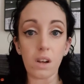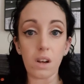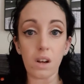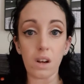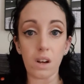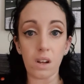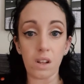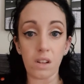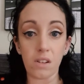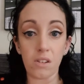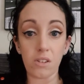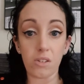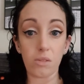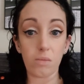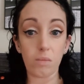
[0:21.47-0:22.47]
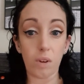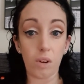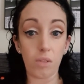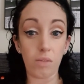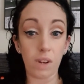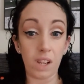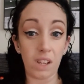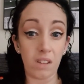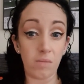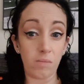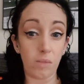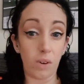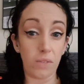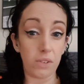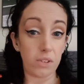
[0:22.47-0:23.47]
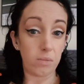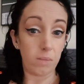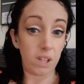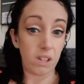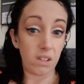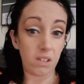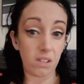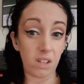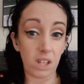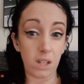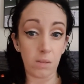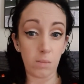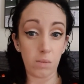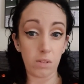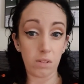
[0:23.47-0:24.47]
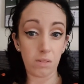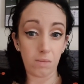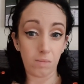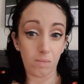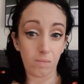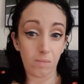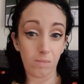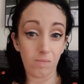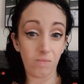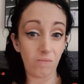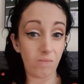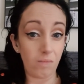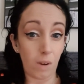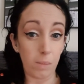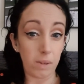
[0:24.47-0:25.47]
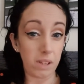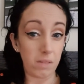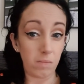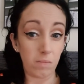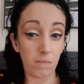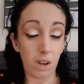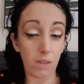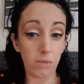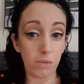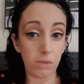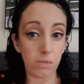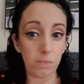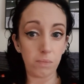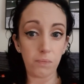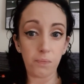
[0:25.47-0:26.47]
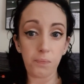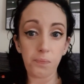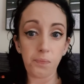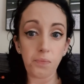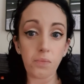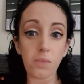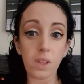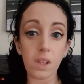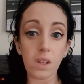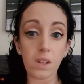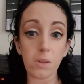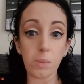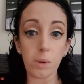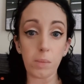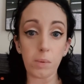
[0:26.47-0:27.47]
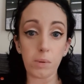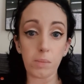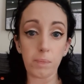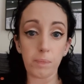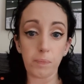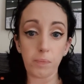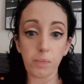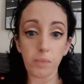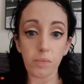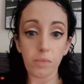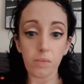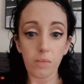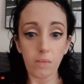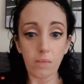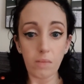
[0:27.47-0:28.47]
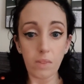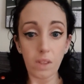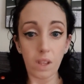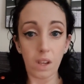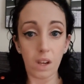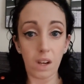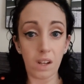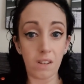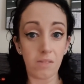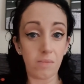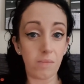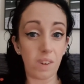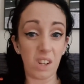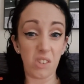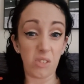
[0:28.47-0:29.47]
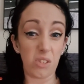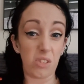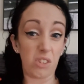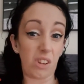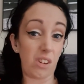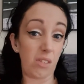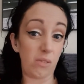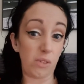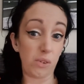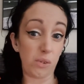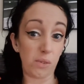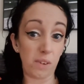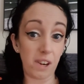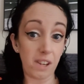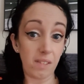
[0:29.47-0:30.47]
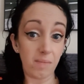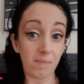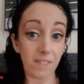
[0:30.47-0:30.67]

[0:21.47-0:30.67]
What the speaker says: and hopefully offer some hints, tips, might be helpful to people. And I also just love jewellery.